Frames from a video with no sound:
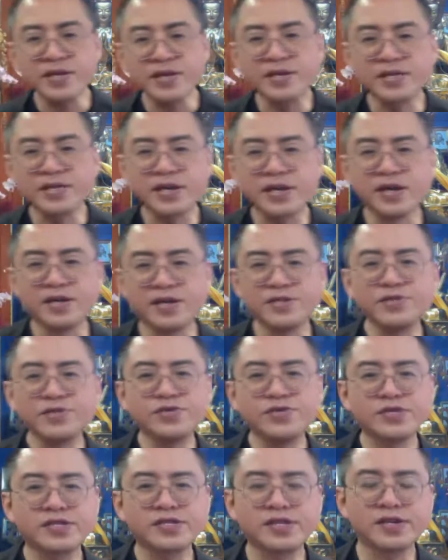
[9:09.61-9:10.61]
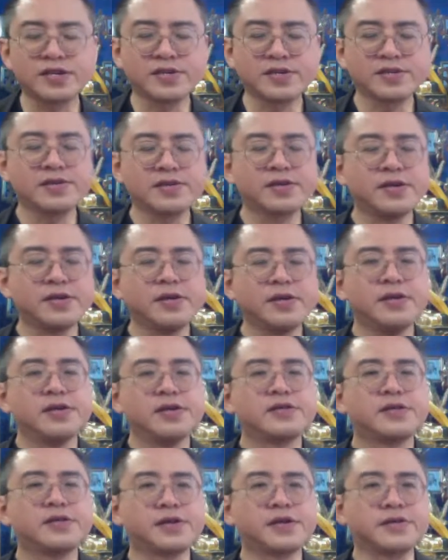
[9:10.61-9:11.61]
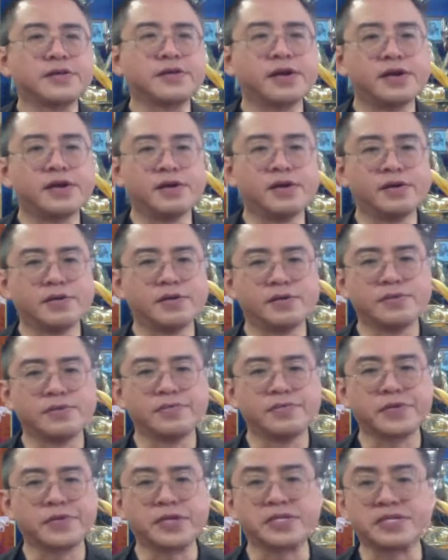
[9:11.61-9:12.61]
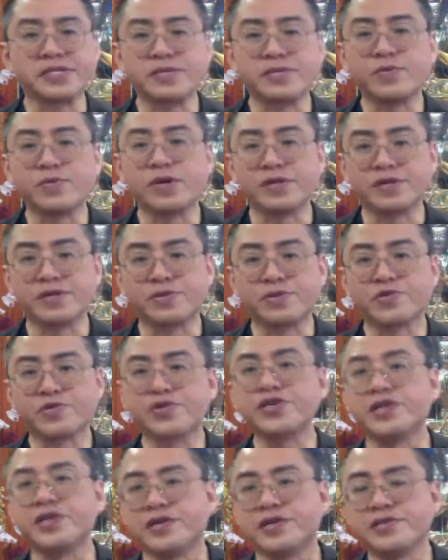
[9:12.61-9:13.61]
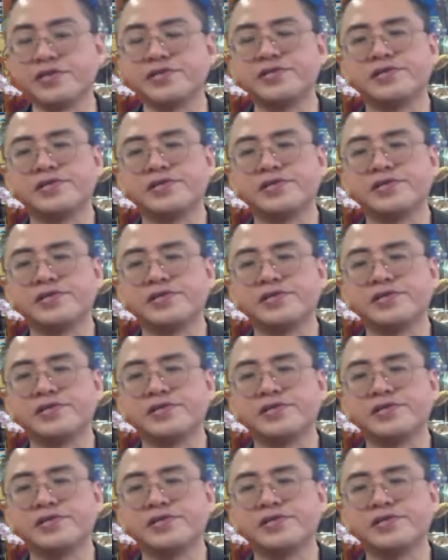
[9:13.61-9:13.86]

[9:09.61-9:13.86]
It's an interesting thing. You can see what it triggered.